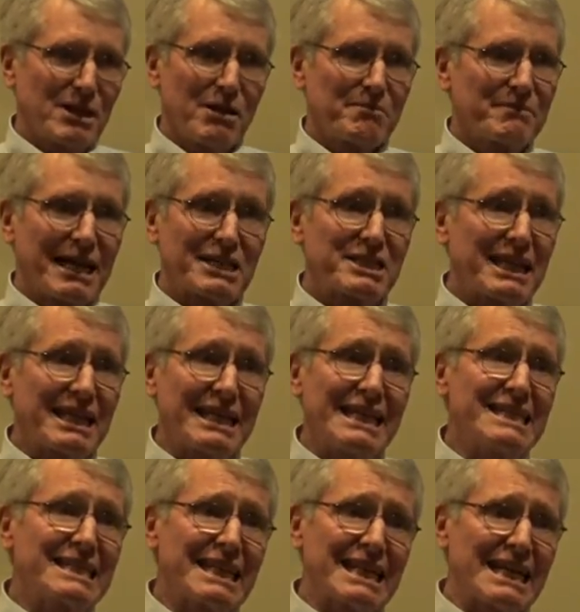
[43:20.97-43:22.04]
No, I think
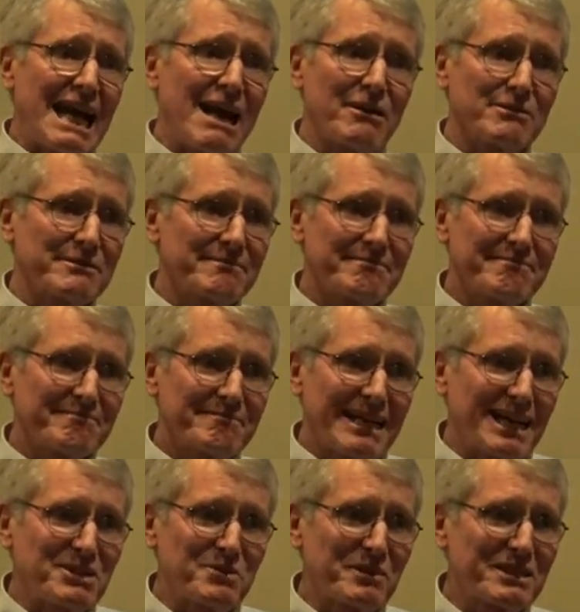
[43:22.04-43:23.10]
he's in and out.
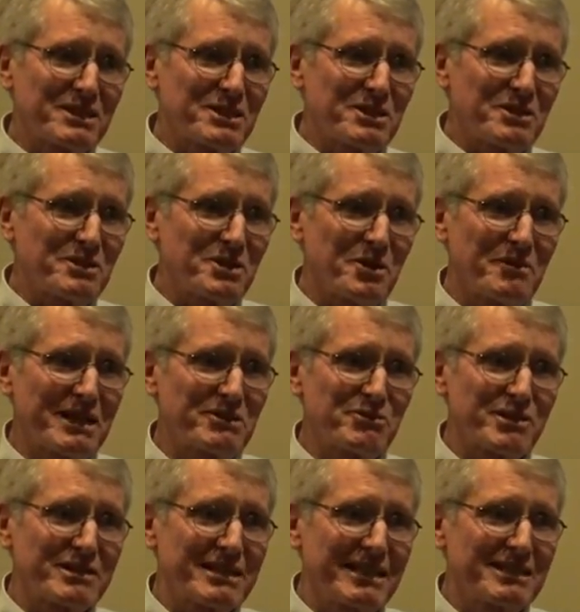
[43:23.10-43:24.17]
That's what's so
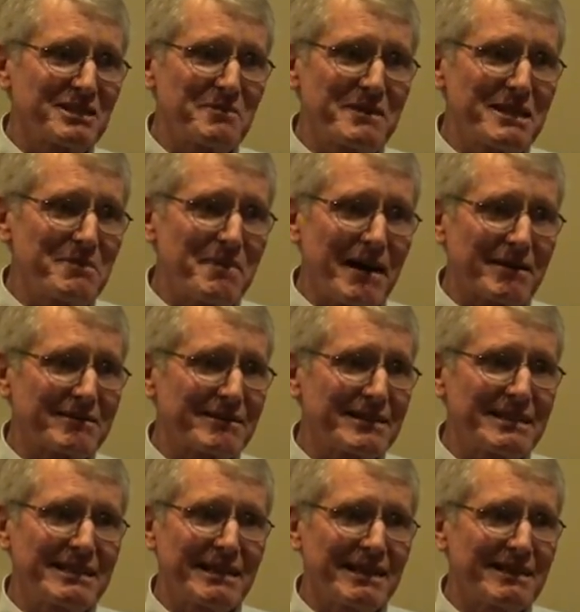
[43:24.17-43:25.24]
interesting to me about
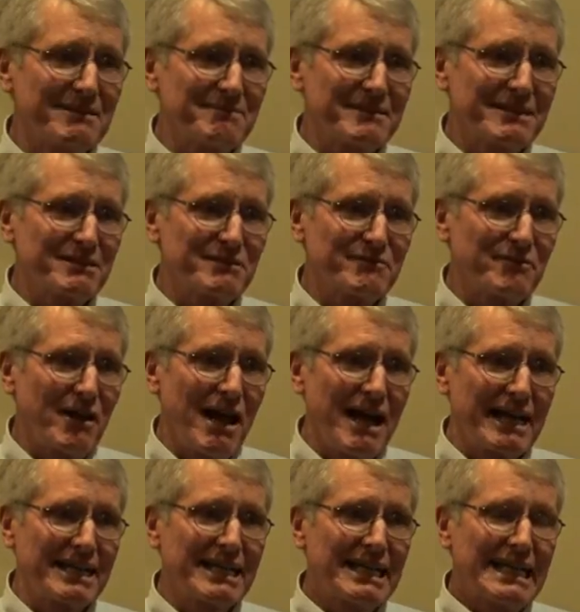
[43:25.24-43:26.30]
the
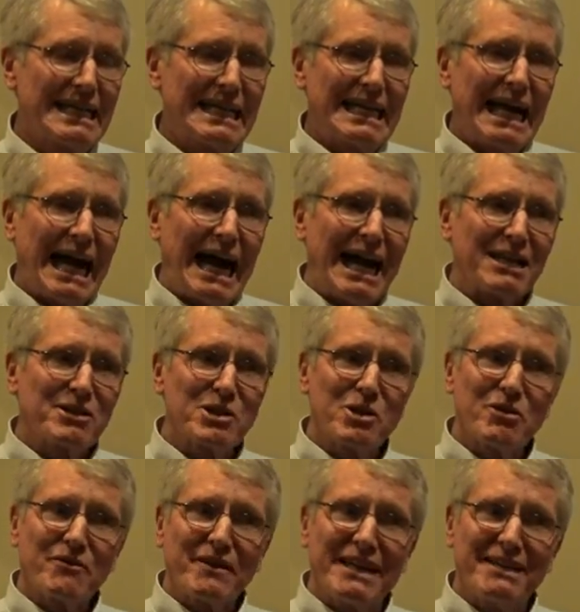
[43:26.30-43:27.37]
flying. I don't
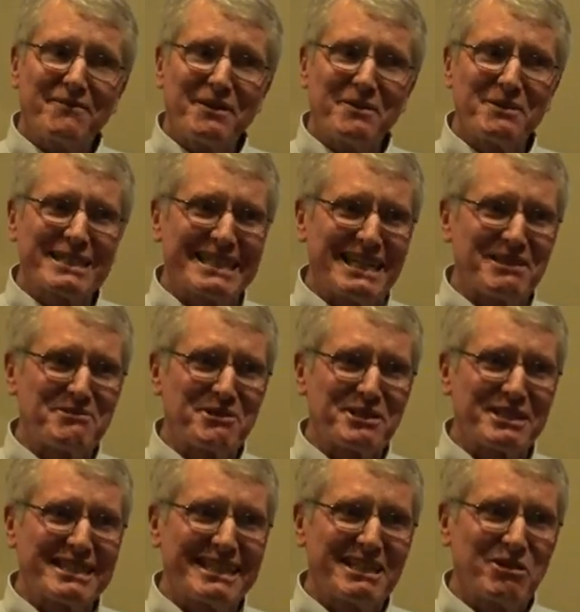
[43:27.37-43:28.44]
know if he was
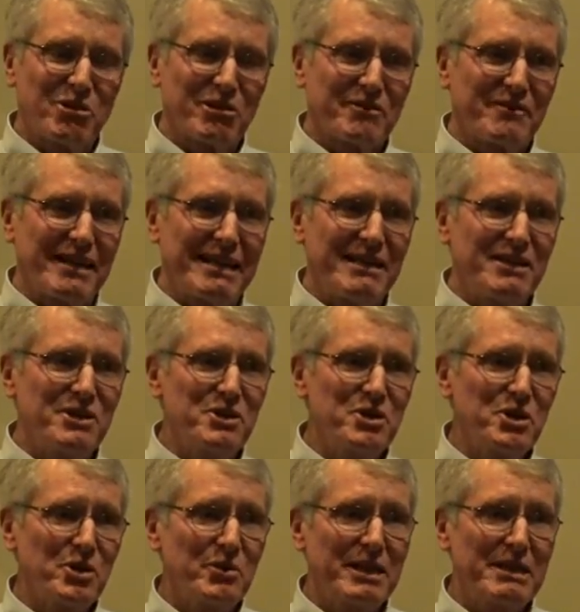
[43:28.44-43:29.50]
interested or if he
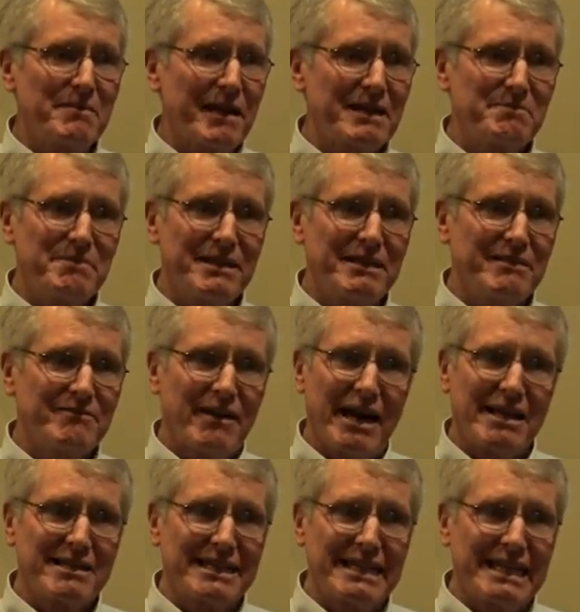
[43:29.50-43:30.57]
knew he might be
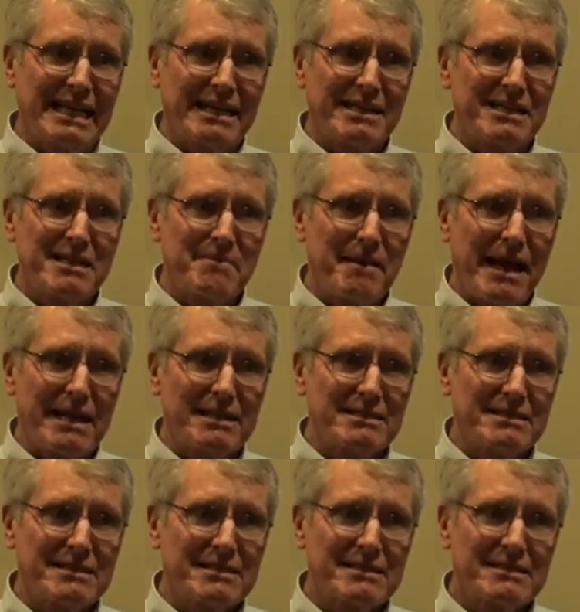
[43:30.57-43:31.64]
violating any of the
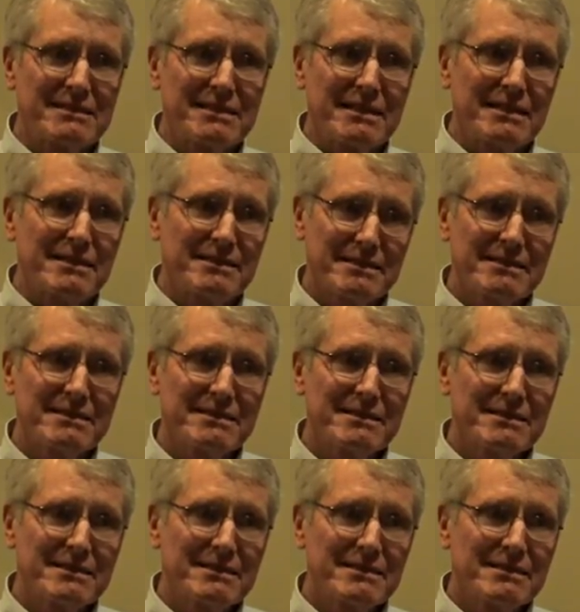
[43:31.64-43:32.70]
patents. Or did he
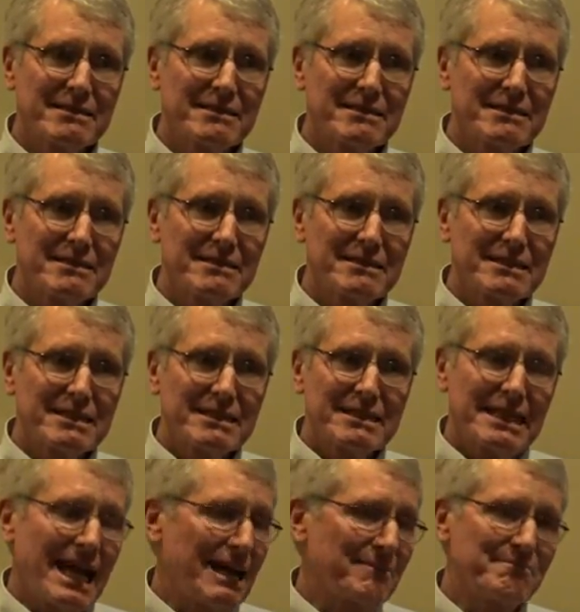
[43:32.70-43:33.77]
try to get patents himself?
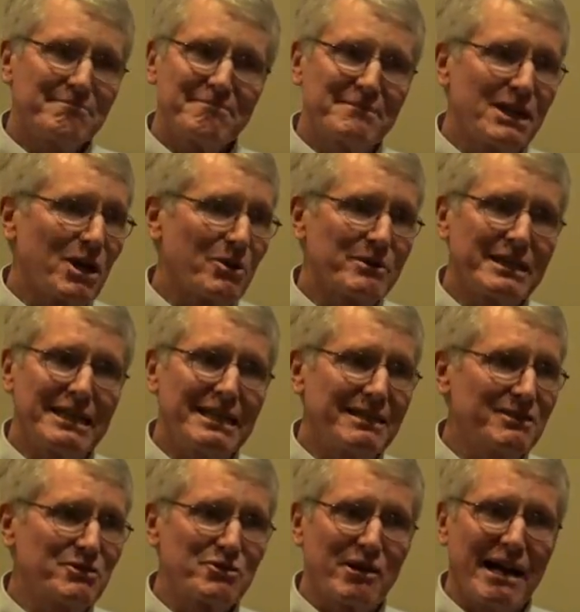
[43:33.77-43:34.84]
Yeah, no, he
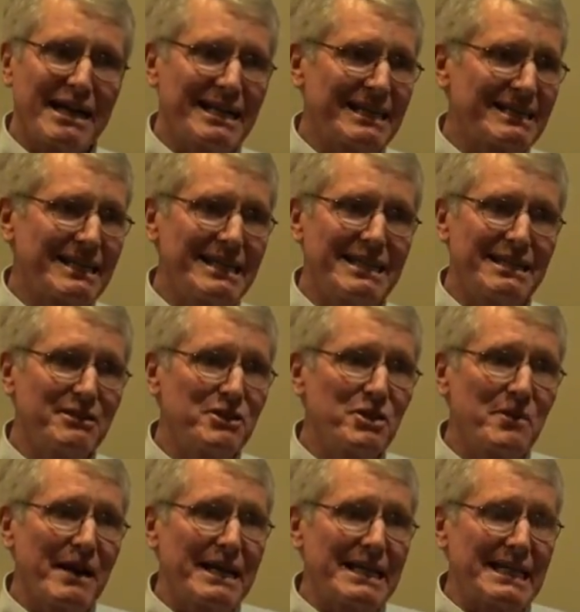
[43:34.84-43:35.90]
didn't try it. He didn't
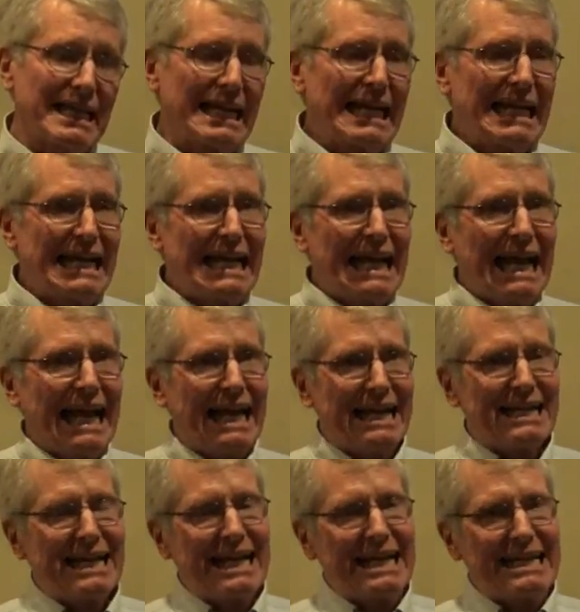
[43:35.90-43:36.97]
do anything.
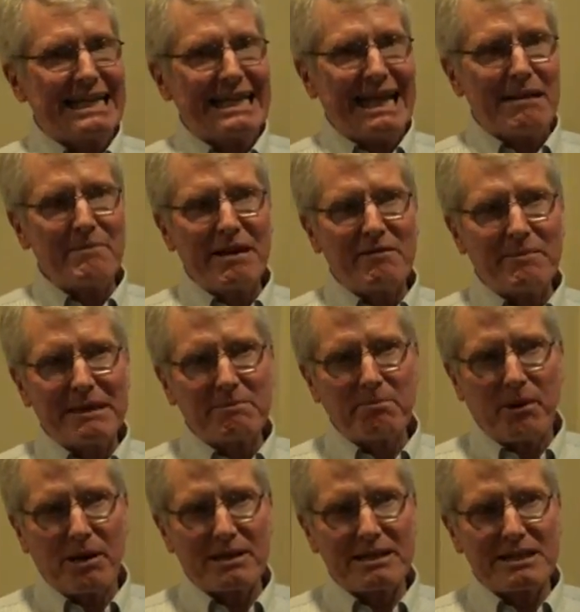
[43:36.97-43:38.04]
And that may have been
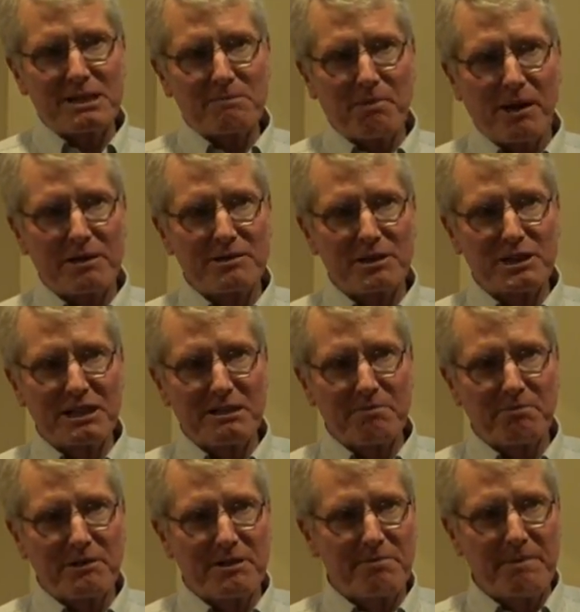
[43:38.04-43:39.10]
part of this
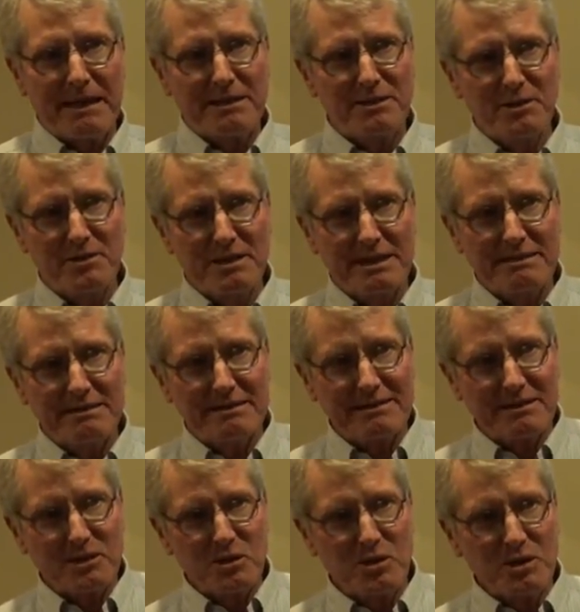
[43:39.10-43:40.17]
partnership with Ben Noonan.
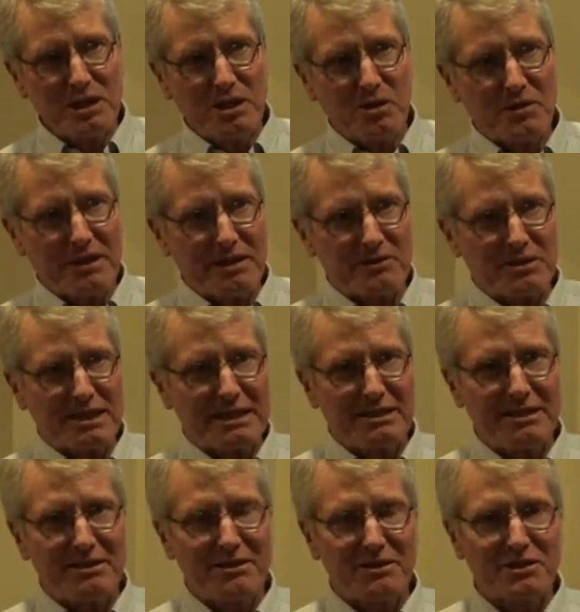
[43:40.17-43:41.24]
You know,
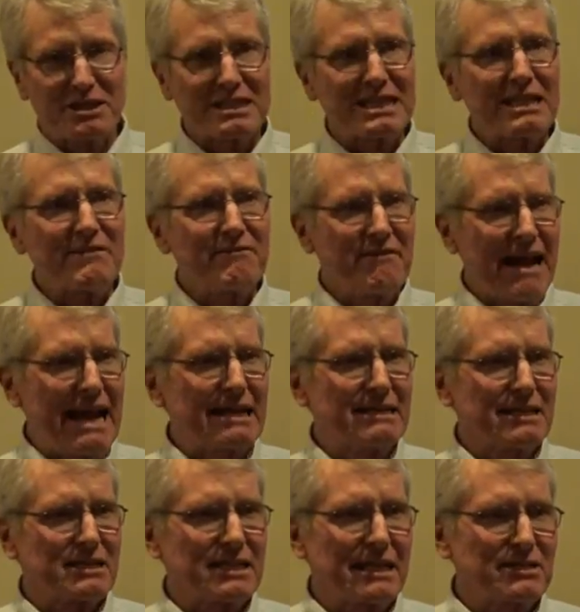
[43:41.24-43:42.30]
there's a ton of
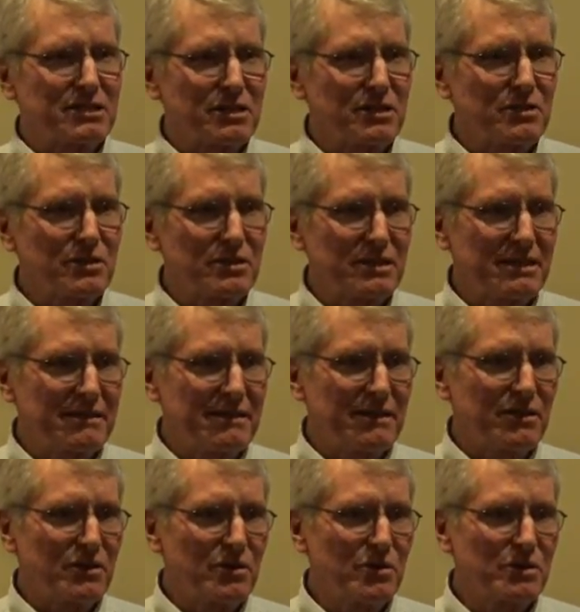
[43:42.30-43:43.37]
vagueness as to
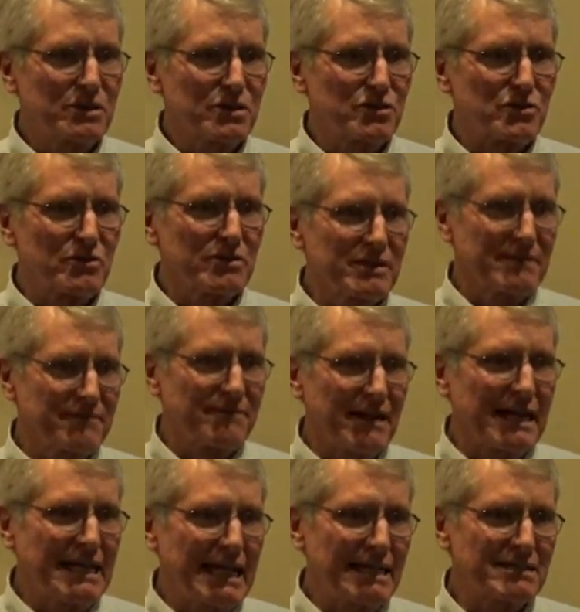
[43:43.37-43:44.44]
who controlled the
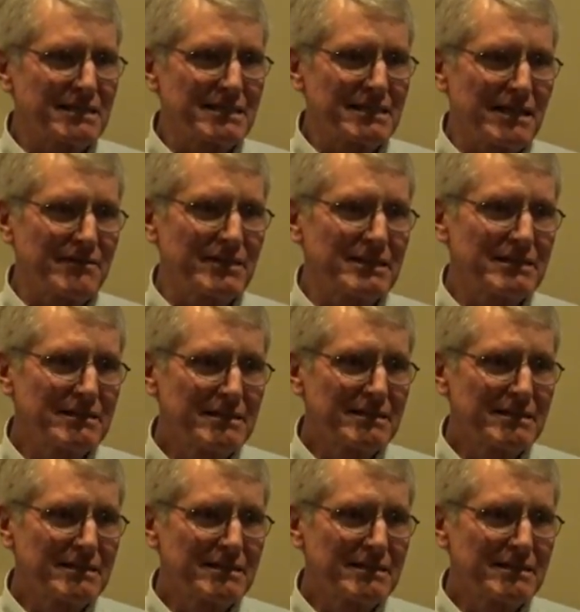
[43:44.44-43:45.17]
finances of it.